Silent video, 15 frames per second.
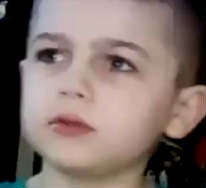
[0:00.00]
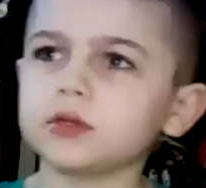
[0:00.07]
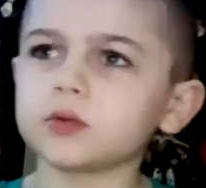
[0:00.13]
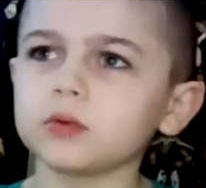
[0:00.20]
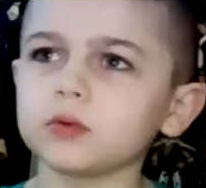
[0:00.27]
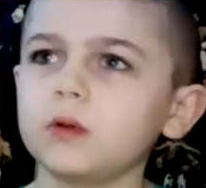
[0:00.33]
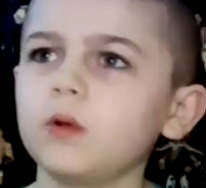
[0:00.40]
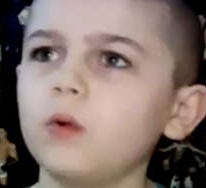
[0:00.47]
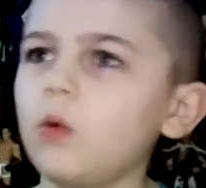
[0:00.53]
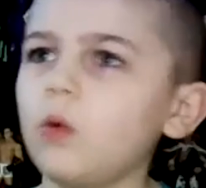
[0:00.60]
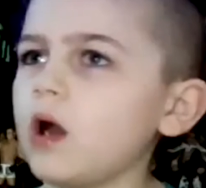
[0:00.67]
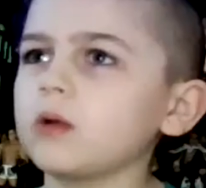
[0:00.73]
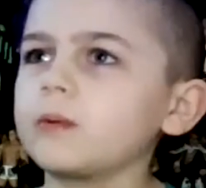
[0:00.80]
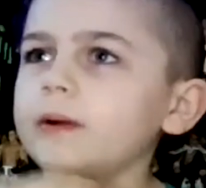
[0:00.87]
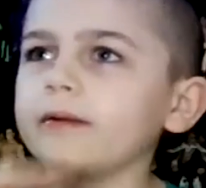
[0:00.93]
was just
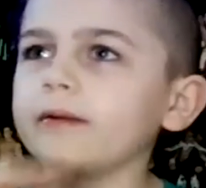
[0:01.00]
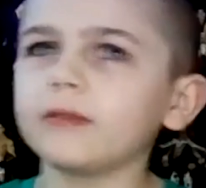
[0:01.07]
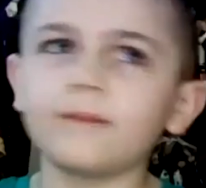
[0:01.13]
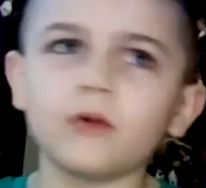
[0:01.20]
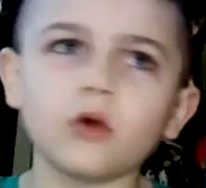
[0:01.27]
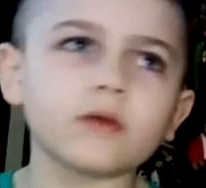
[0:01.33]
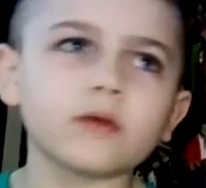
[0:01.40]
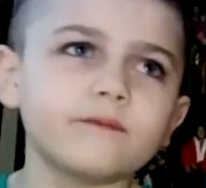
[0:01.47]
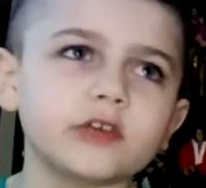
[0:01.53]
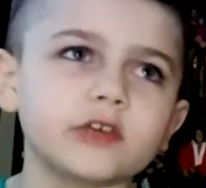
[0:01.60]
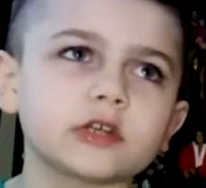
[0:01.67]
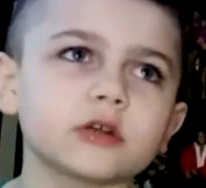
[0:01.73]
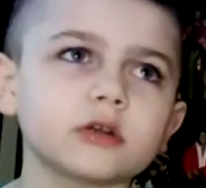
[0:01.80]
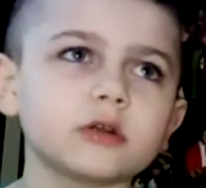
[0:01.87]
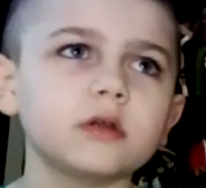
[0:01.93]
walking around with a broken
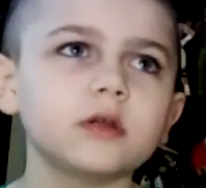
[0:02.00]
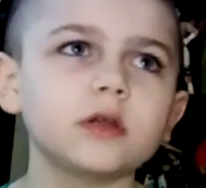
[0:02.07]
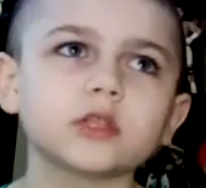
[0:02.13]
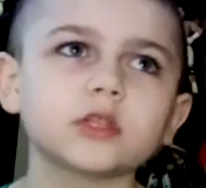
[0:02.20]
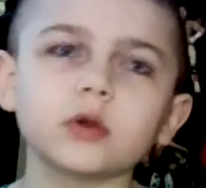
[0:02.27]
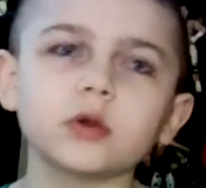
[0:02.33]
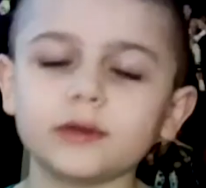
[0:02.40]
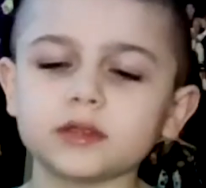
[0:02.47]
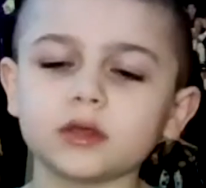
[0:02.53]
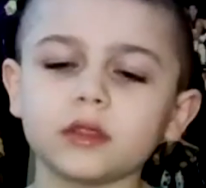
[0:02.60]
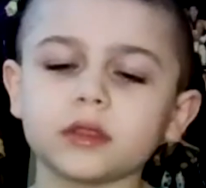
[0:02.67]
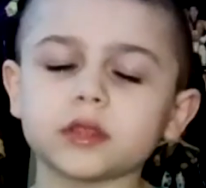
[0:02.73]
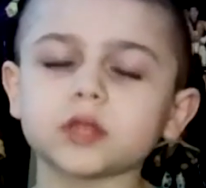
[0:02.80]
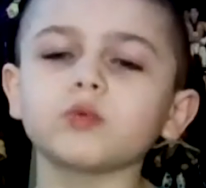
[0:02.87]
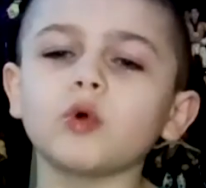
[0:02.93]
finger till we saw
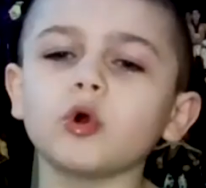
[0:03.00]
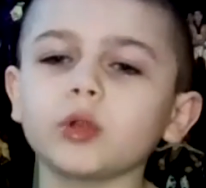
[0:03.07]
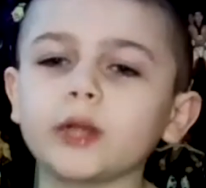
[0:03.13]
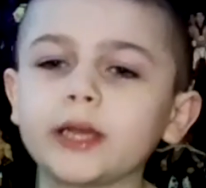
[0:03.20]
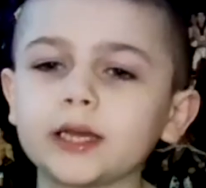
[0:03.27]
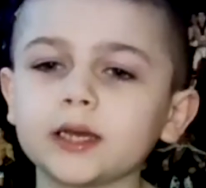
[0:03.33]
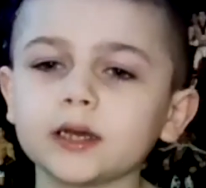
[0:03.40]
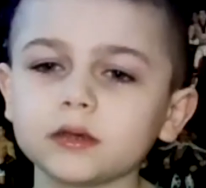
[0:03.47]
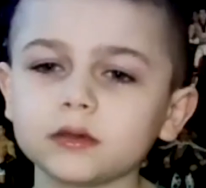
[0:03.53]
the swelling.